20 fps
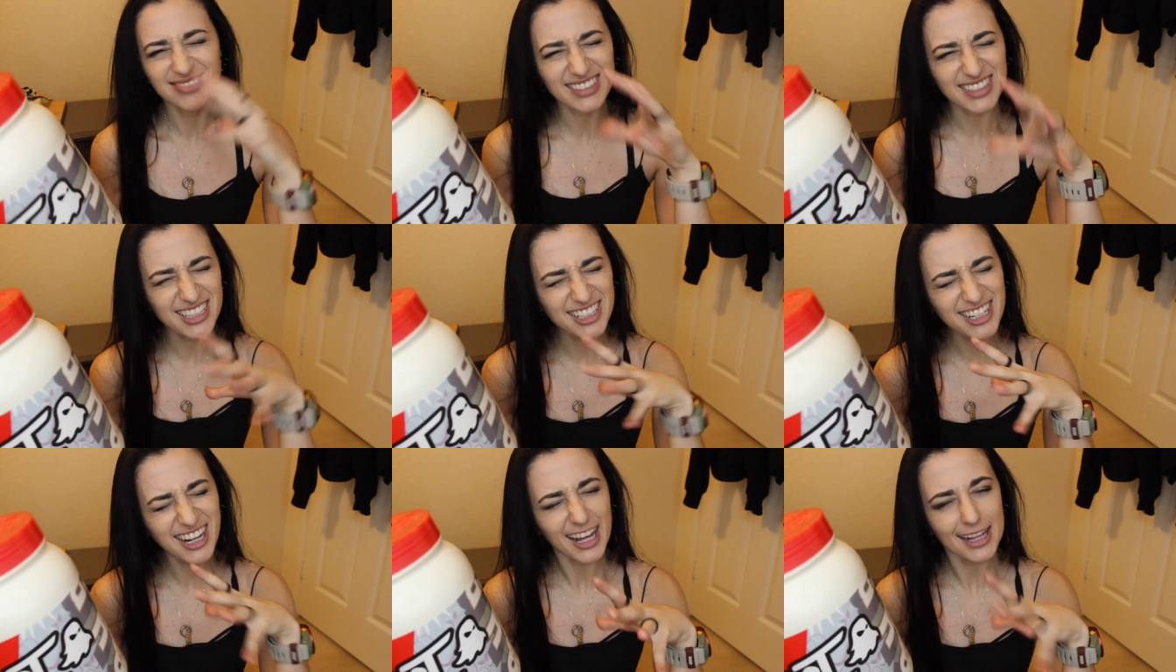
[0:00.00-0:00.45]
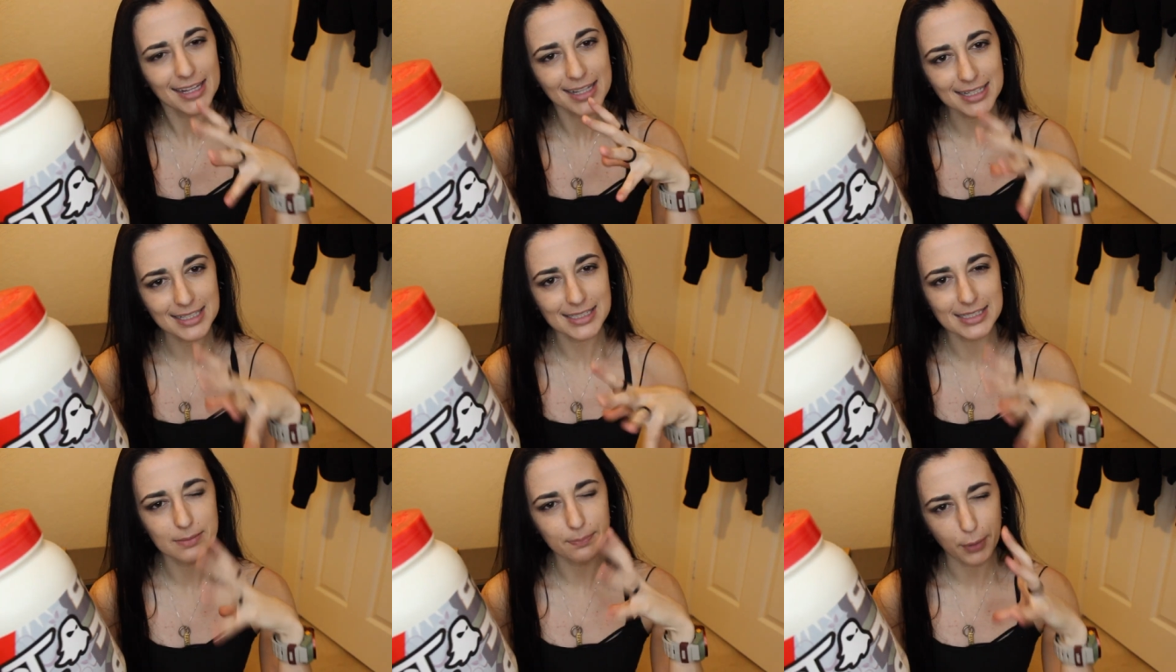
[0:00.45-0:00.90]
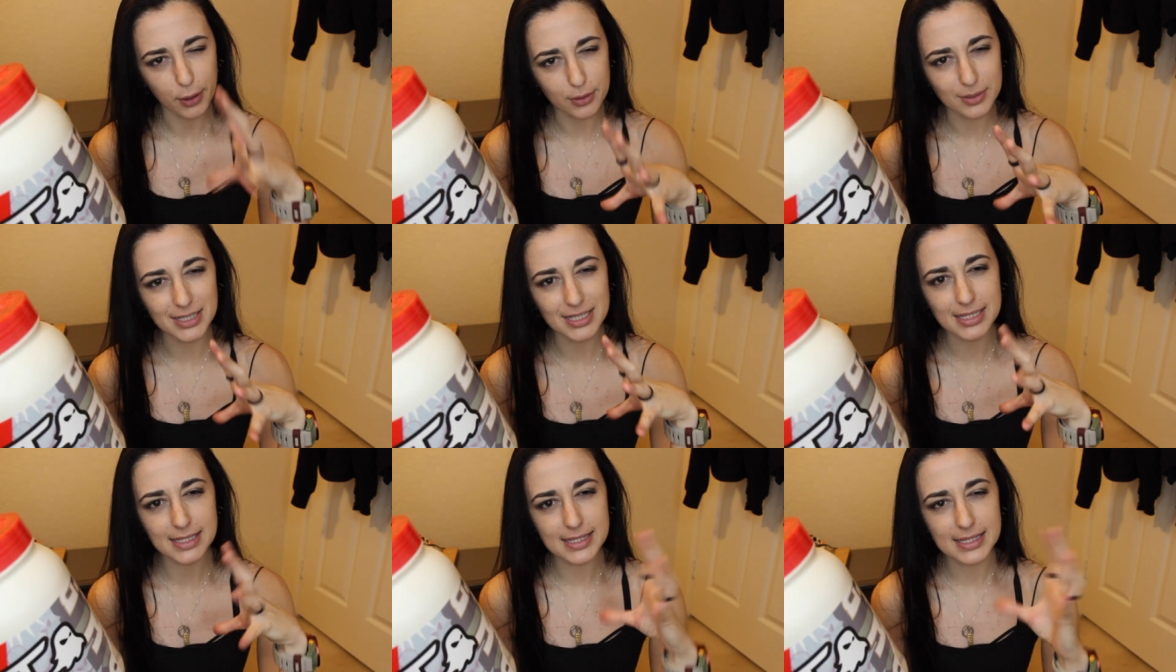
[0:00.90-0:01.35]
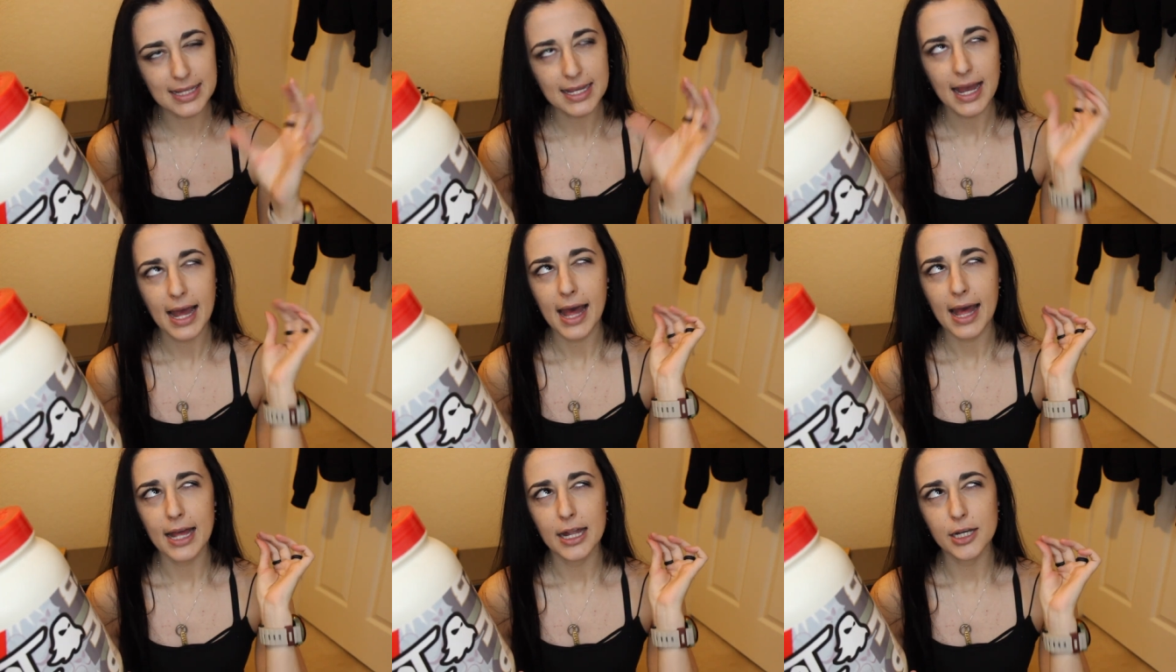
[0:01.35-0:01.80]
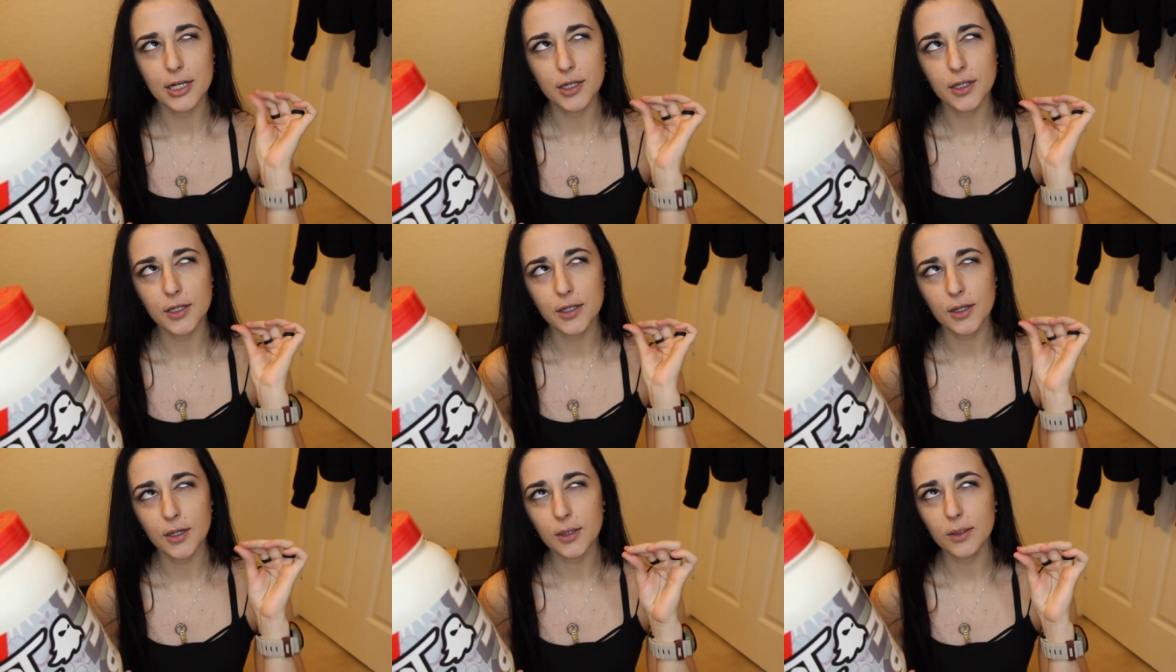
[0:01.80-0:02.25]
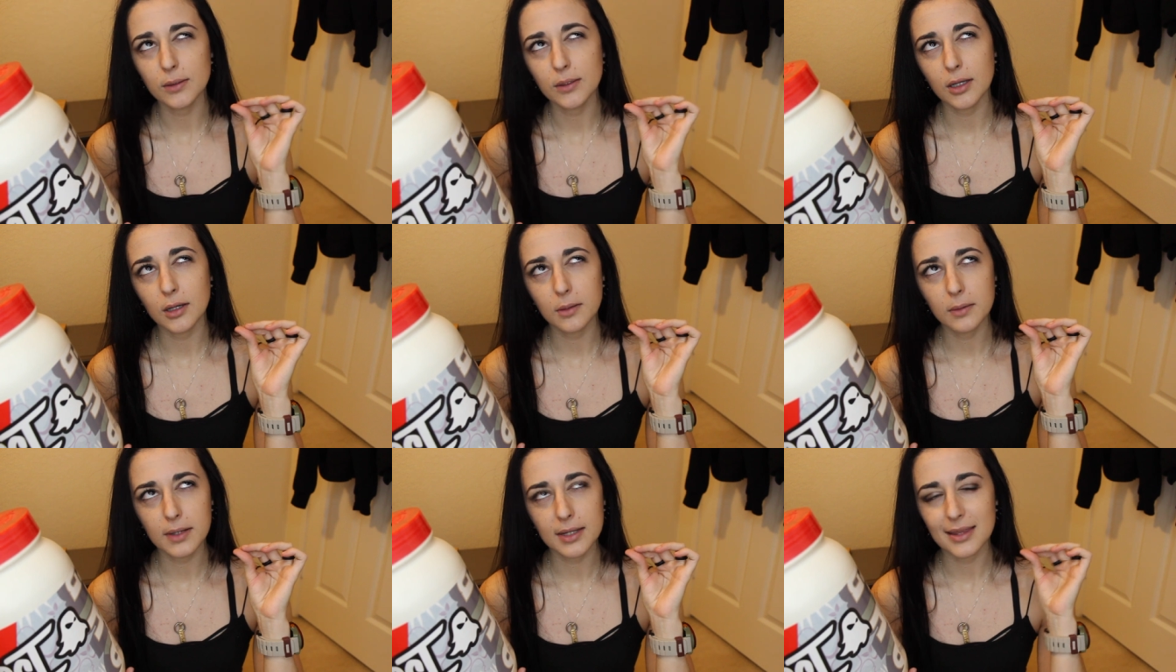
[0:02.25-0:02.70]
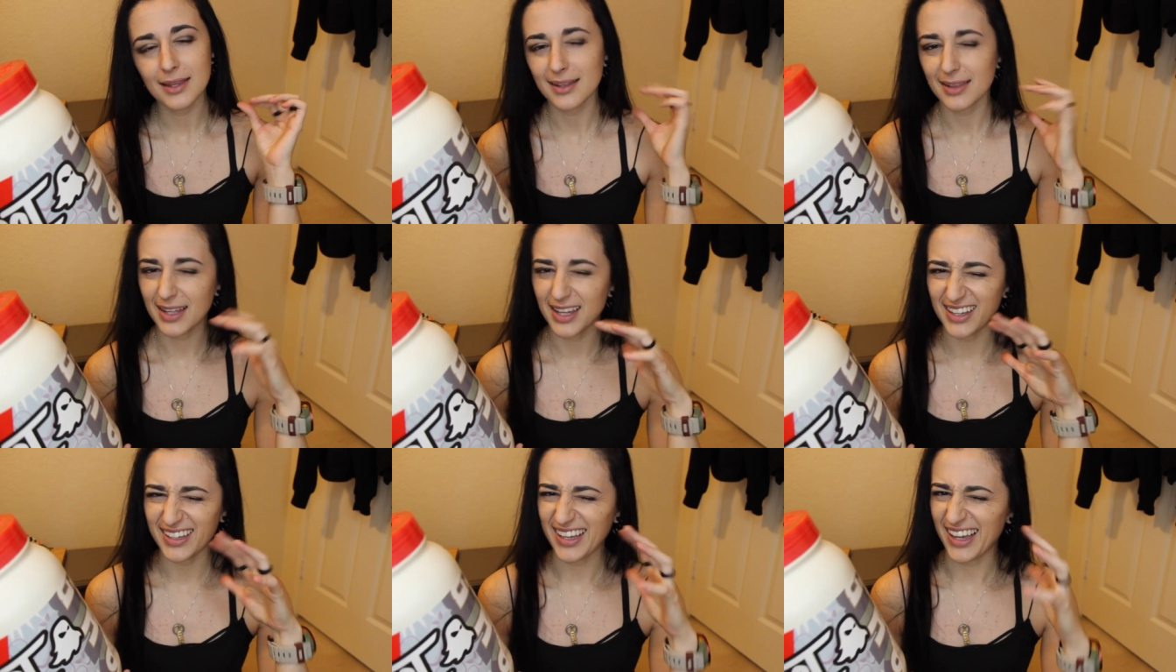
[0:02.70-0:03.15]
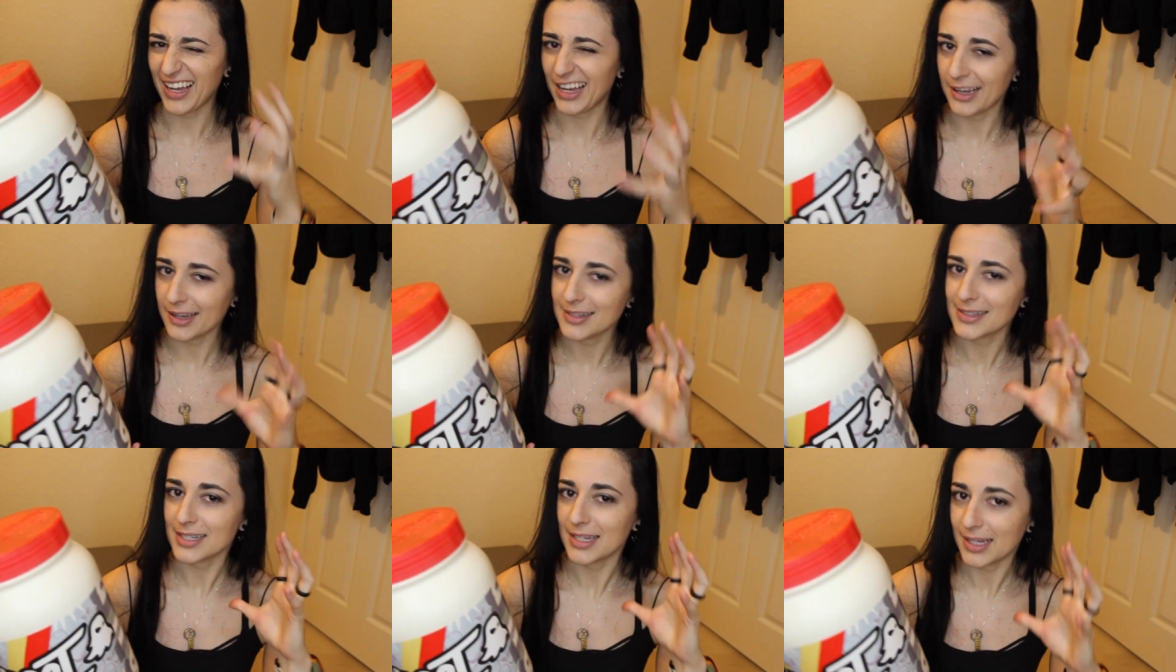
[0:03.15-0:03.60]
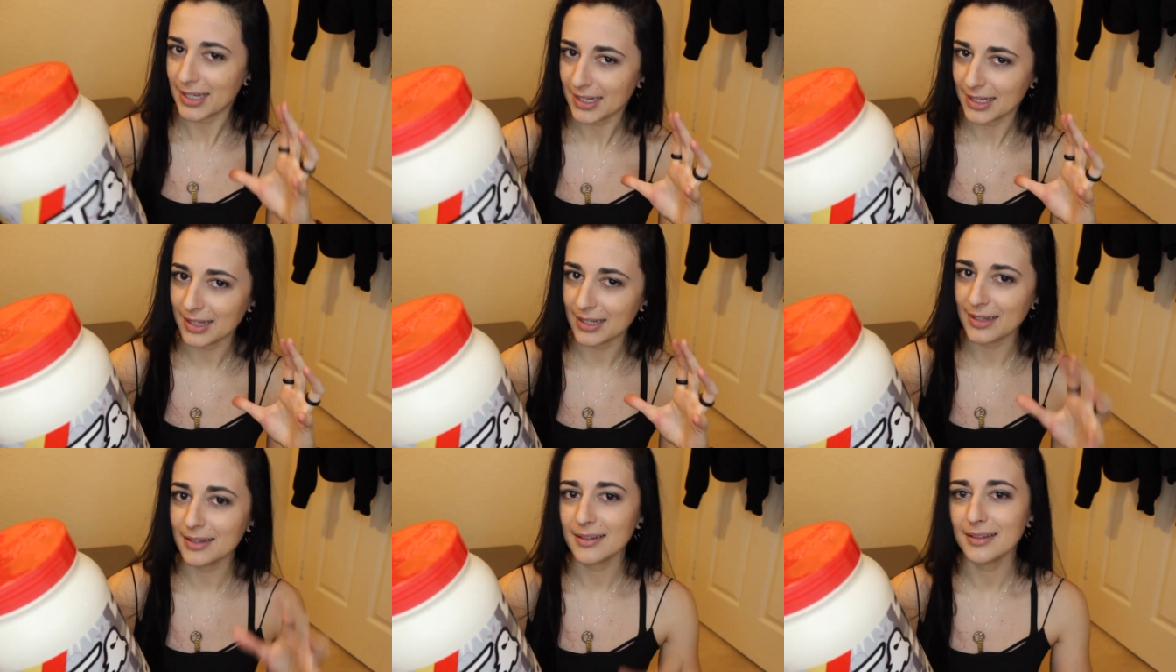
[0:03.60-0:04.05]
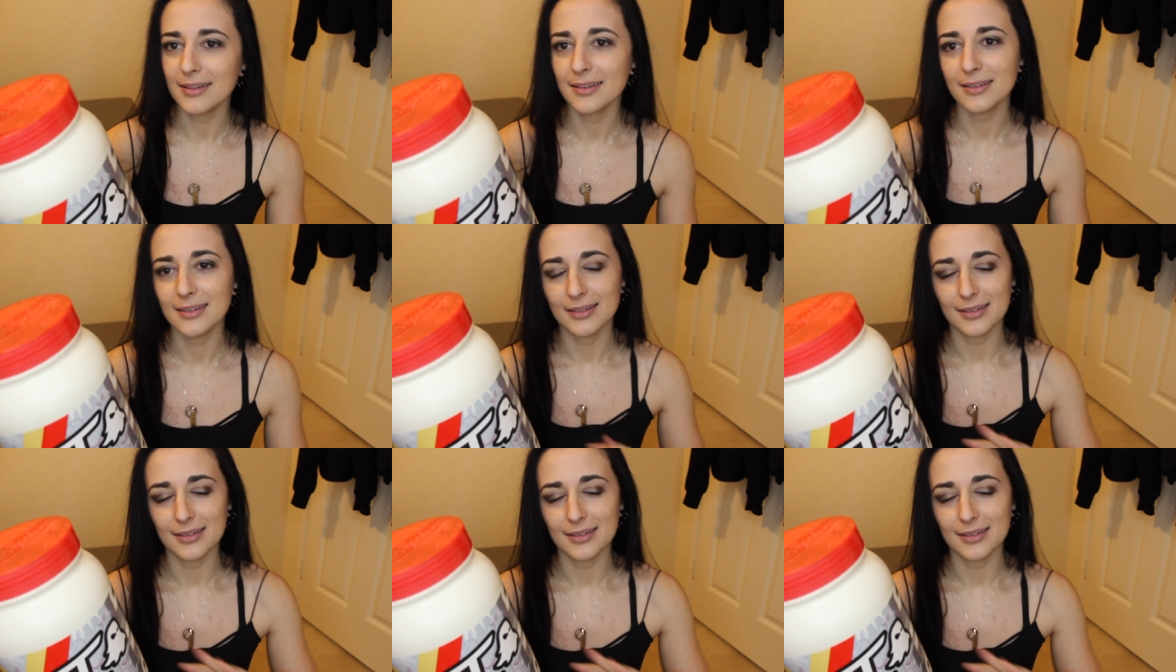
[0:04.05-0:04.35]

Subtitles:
you know, I like proteins no lower than like 18